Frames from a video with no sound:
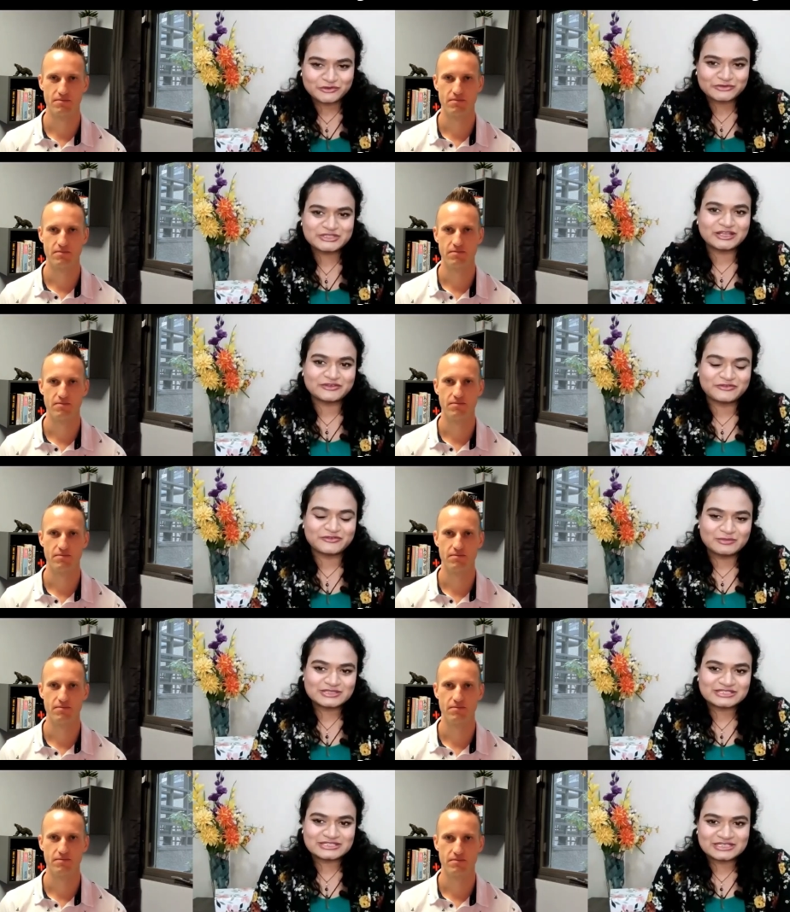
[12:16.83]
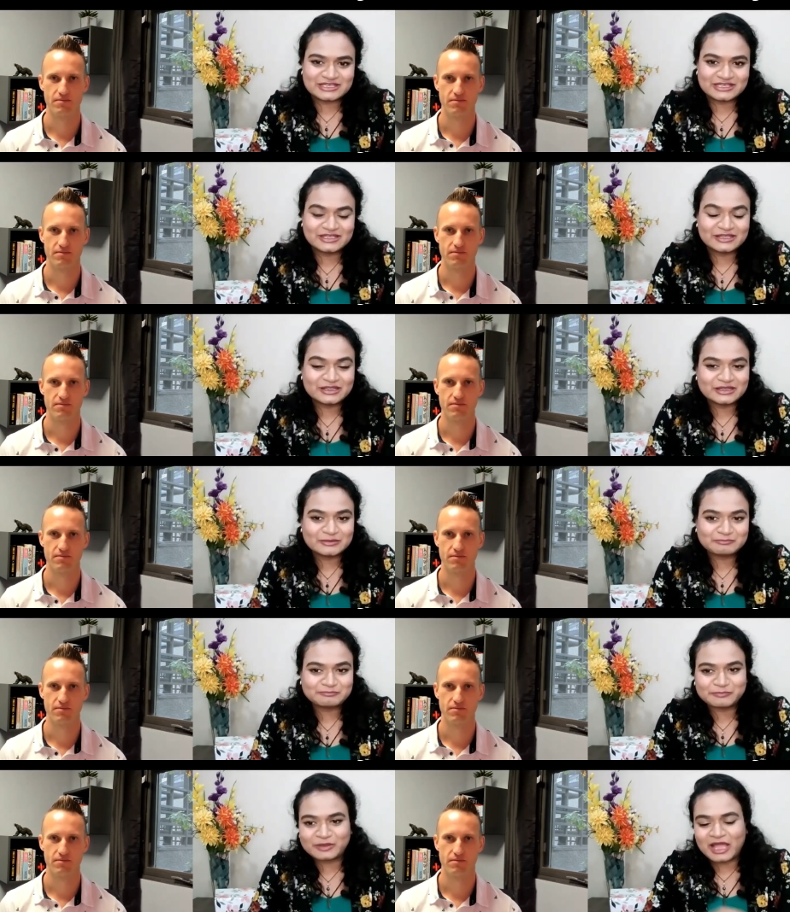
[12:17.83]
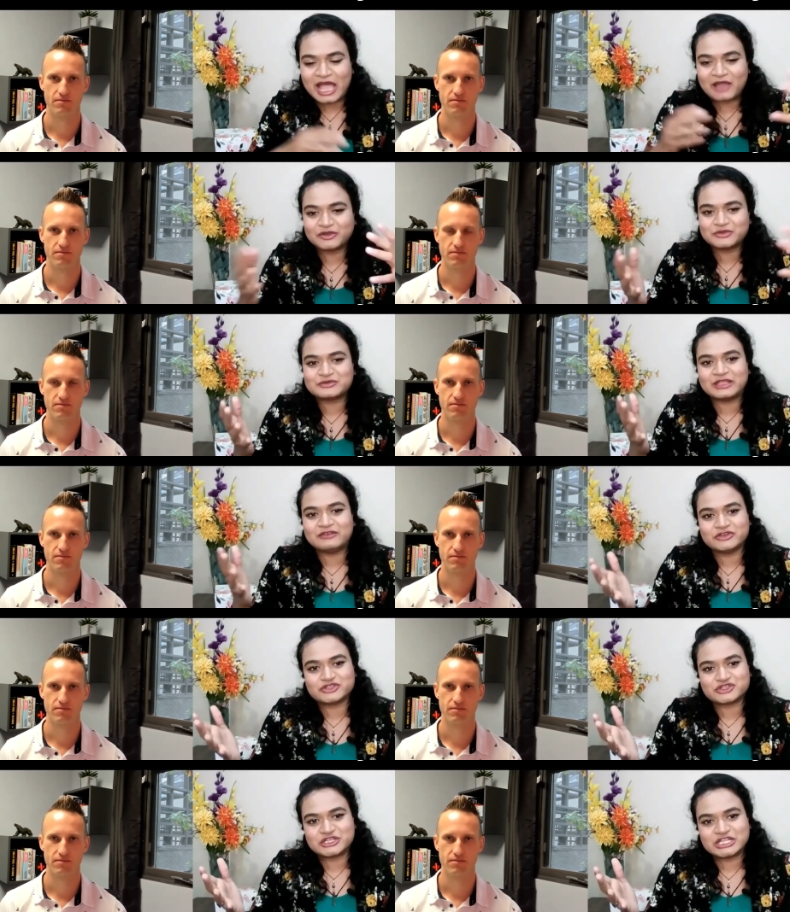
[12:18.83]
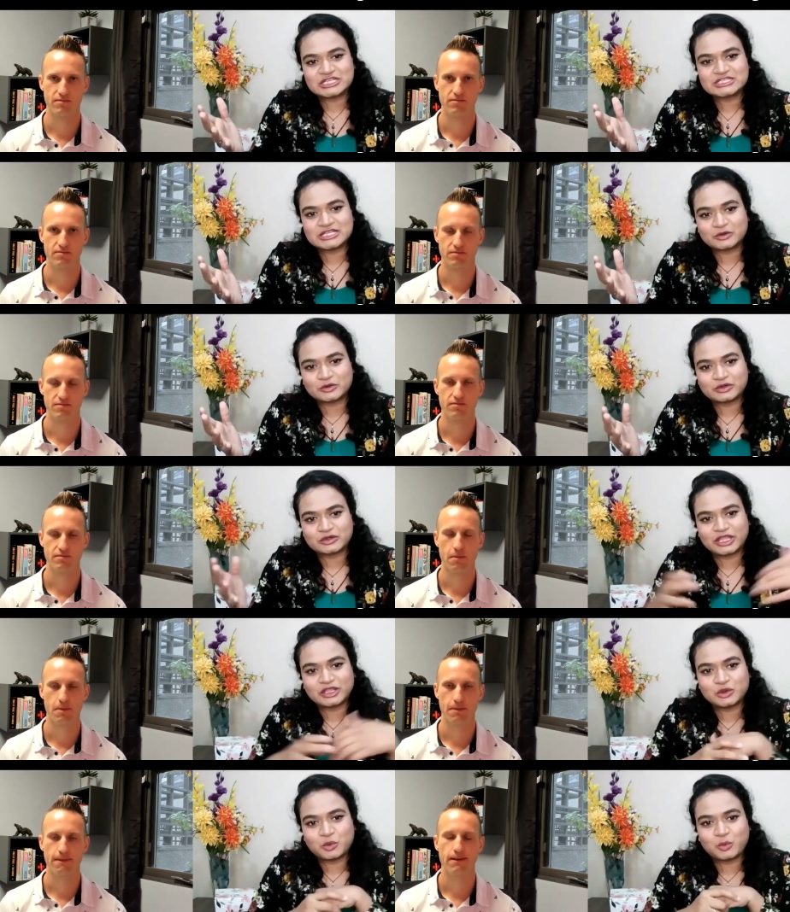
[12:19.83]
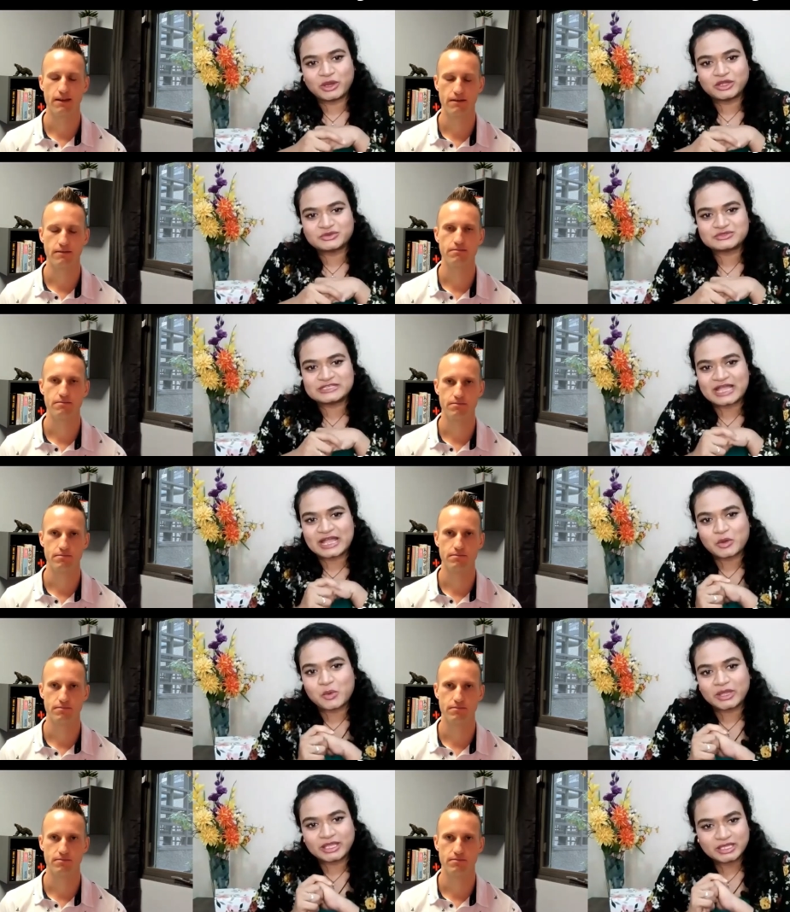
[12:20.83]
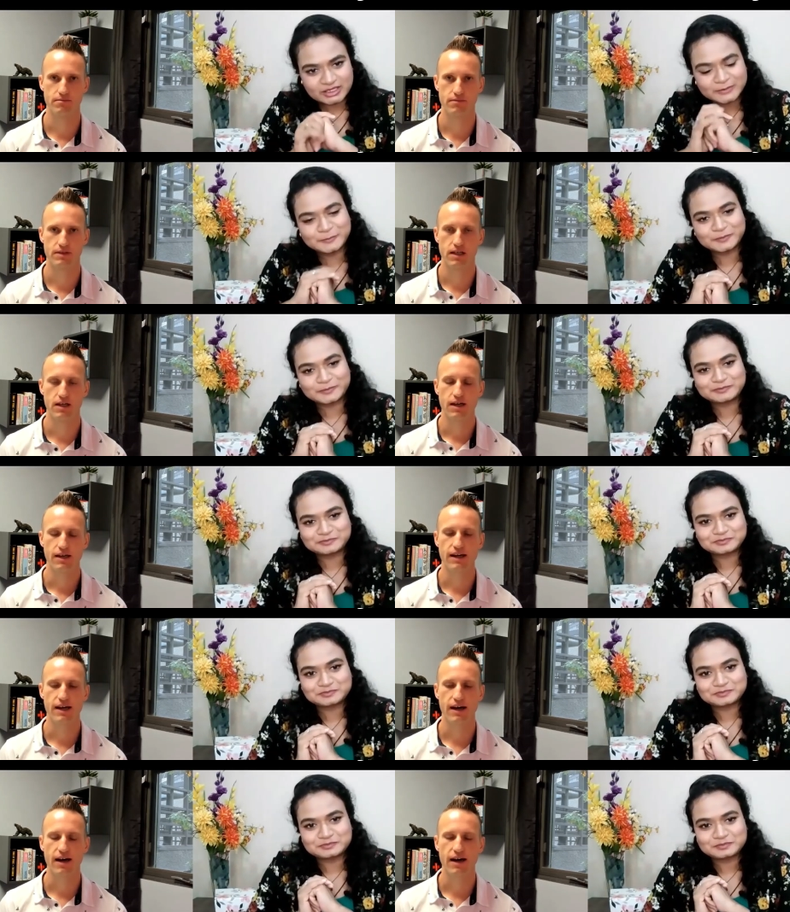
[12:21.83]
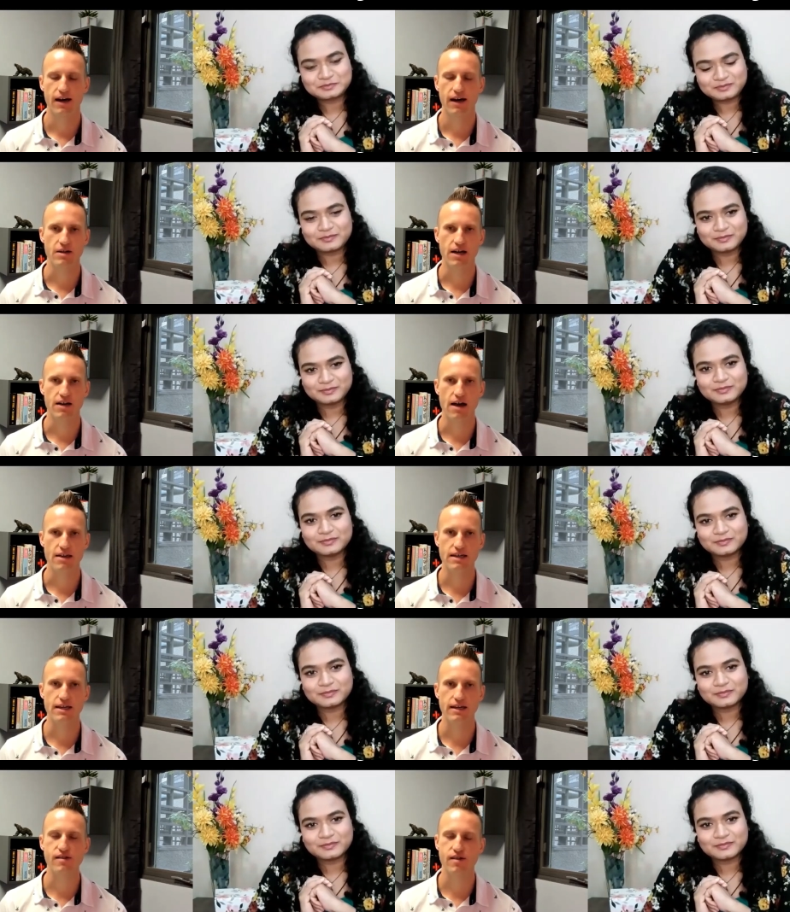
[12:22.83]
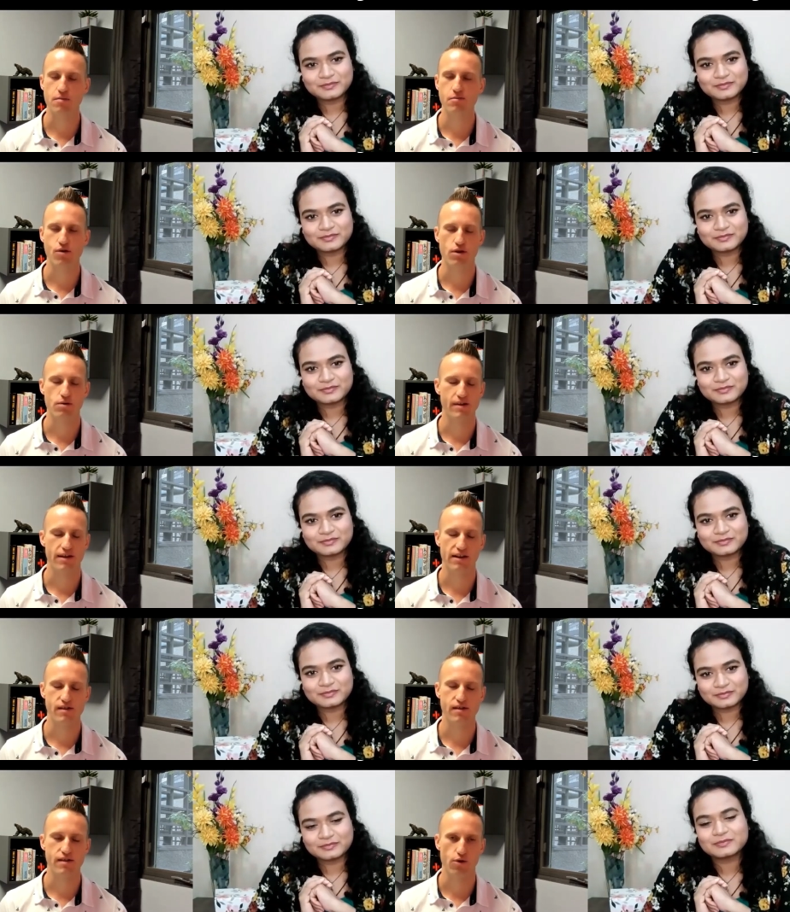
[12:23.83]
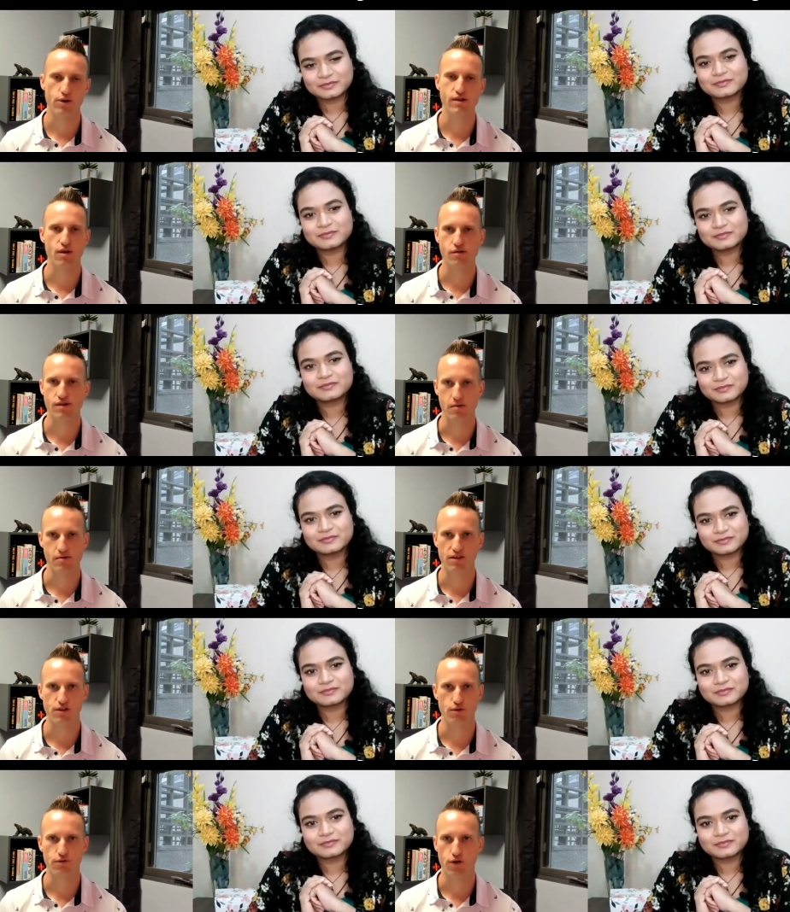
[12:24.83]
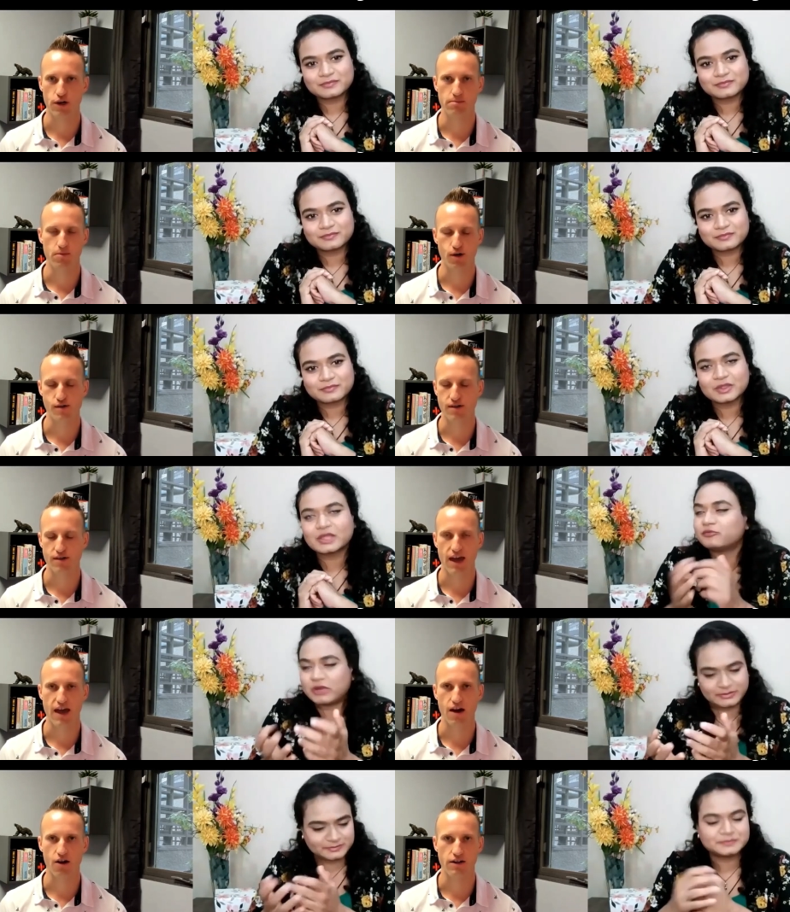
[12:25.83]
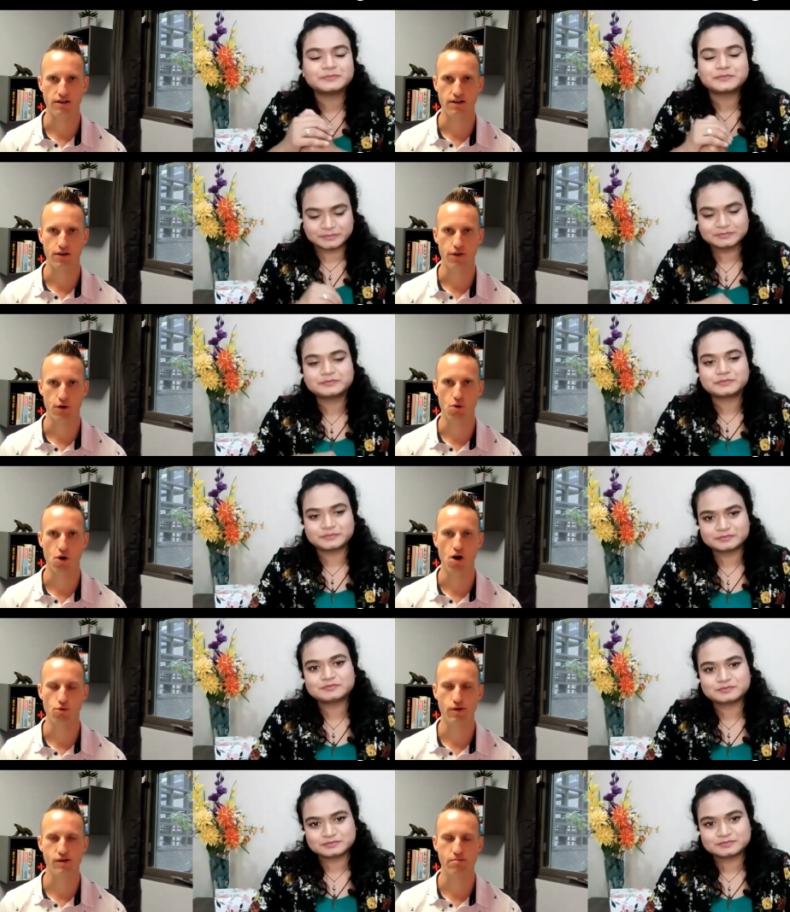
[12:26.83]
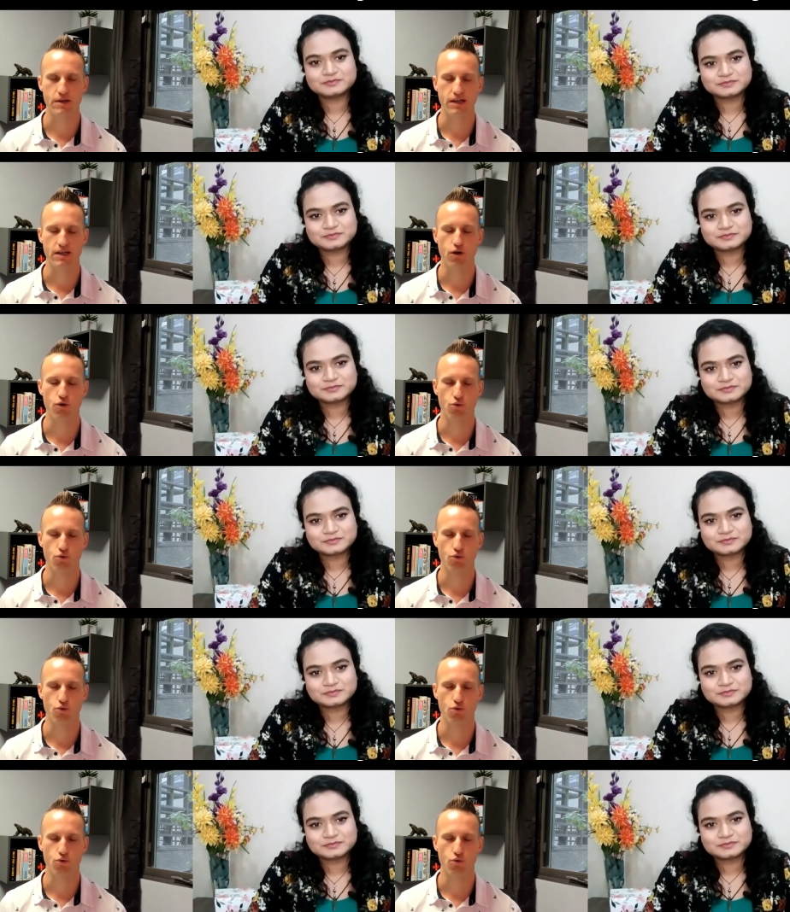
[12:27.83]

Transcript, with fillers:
Speaker 1: of telepharmacy, how do you envision it, or like you know, where do you see that going?
Speaker 2: Yeah, I, I mean, I, I, think in some circumstances there is no substitute for in-person care, and you know there will always be a